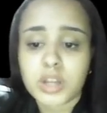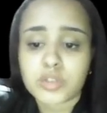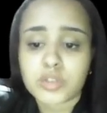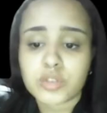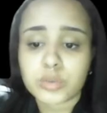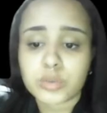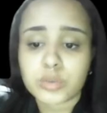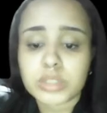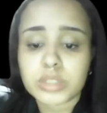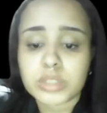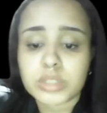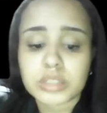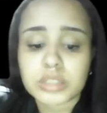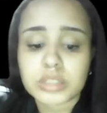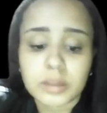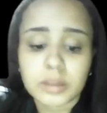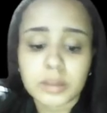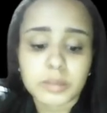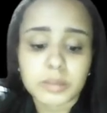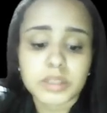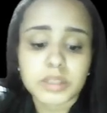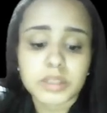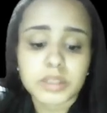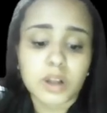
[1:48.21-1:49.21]
to the
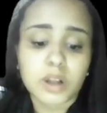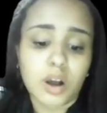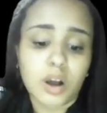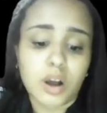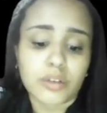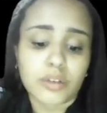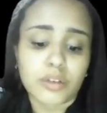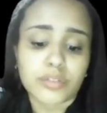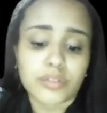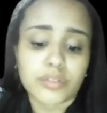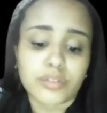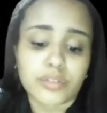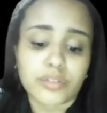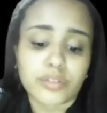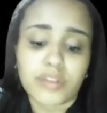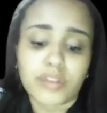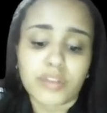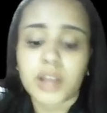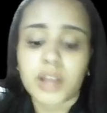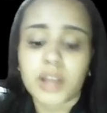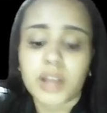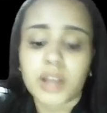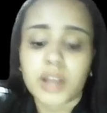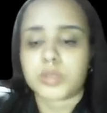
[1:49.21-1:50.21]
number of
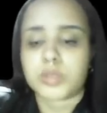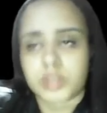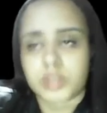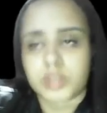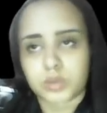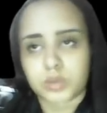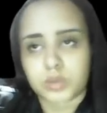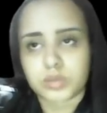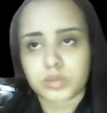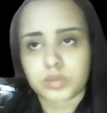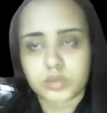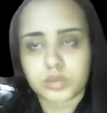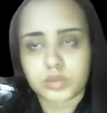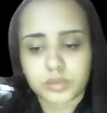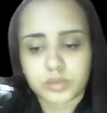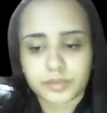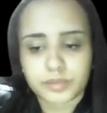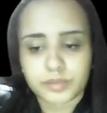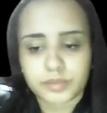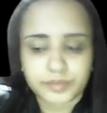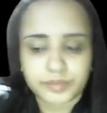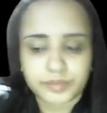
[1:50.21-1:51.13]
viable cells.